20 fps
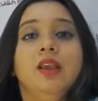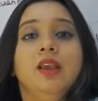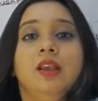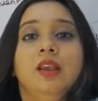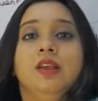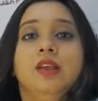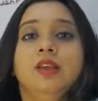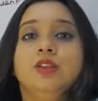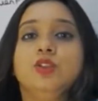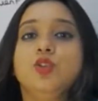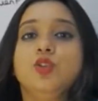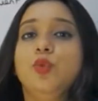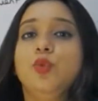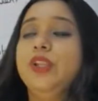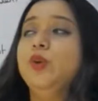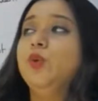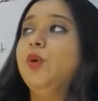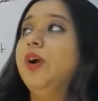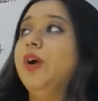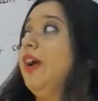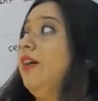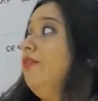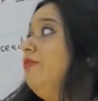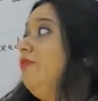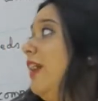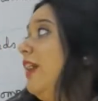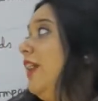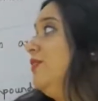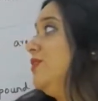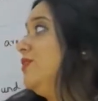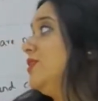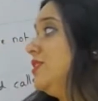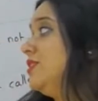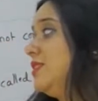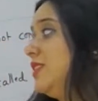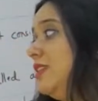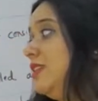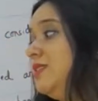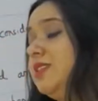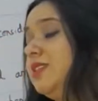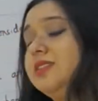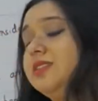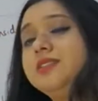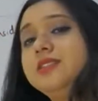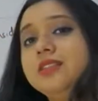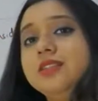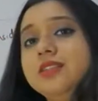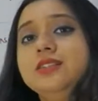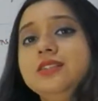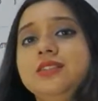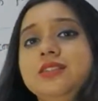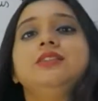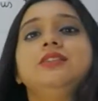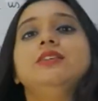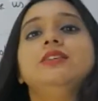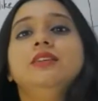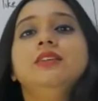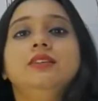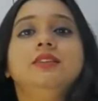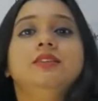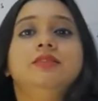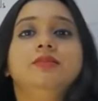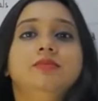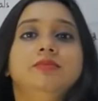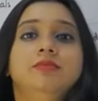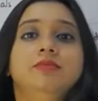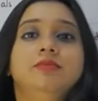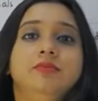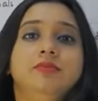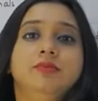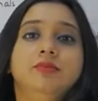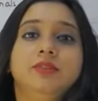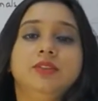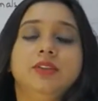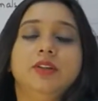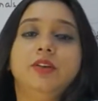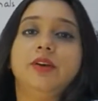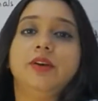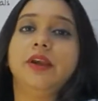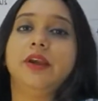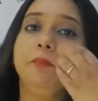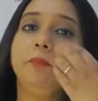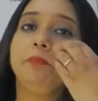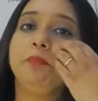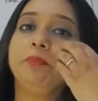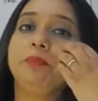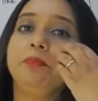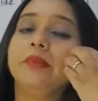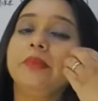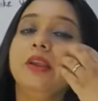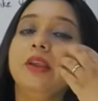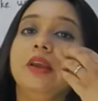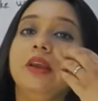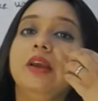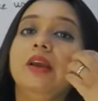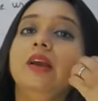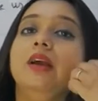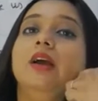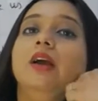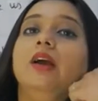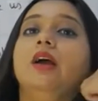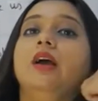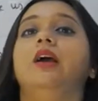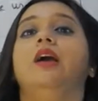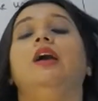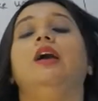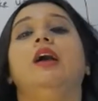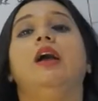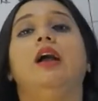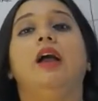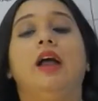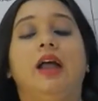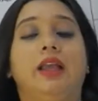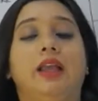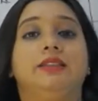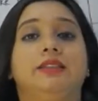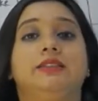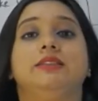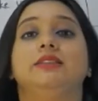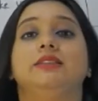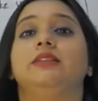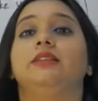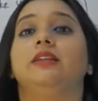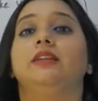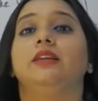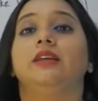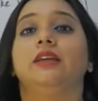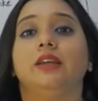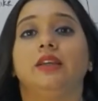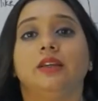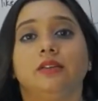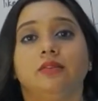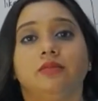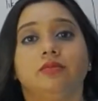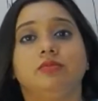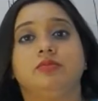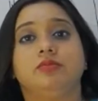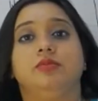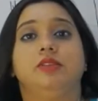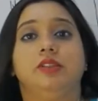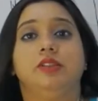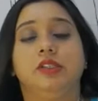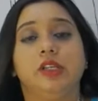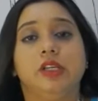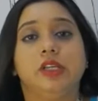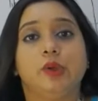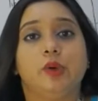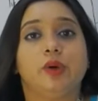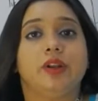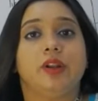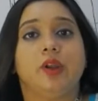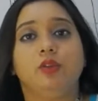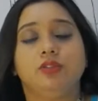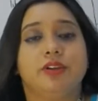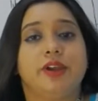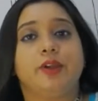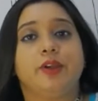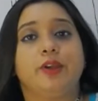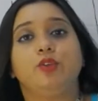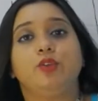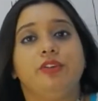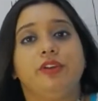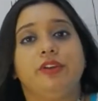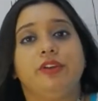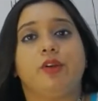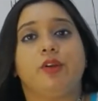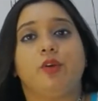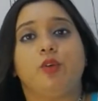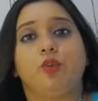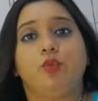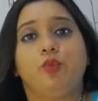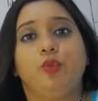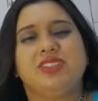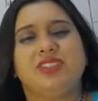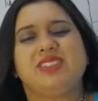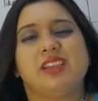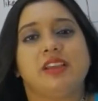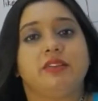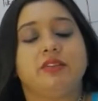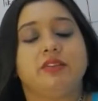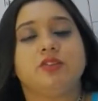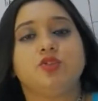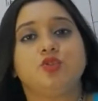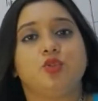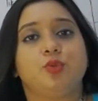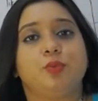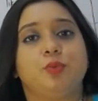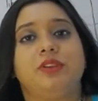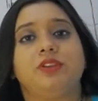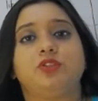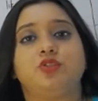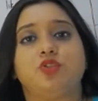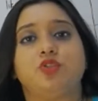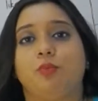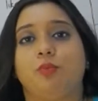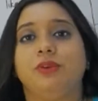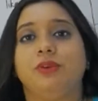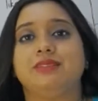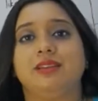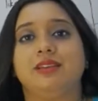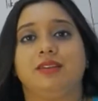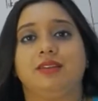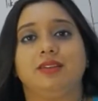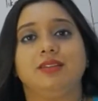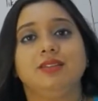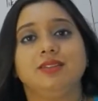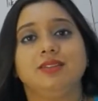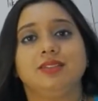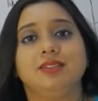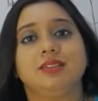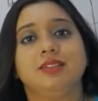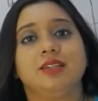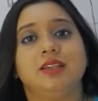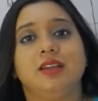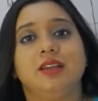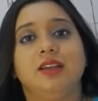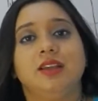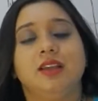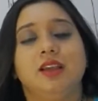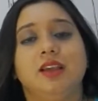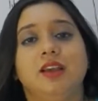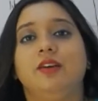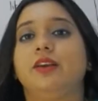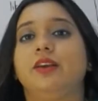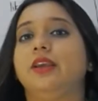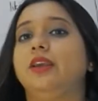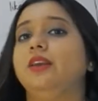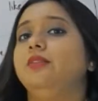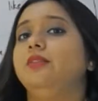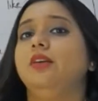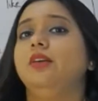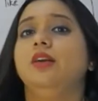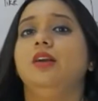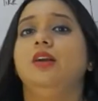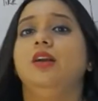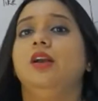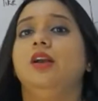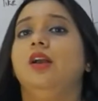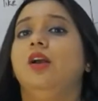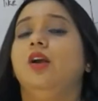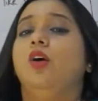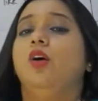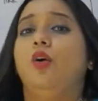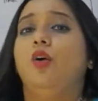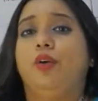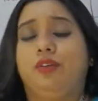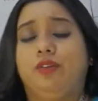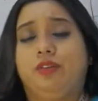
So when you have 5 such sentences, okay, and you're now trying to figure out which sentence should be the topic sentence, okay, or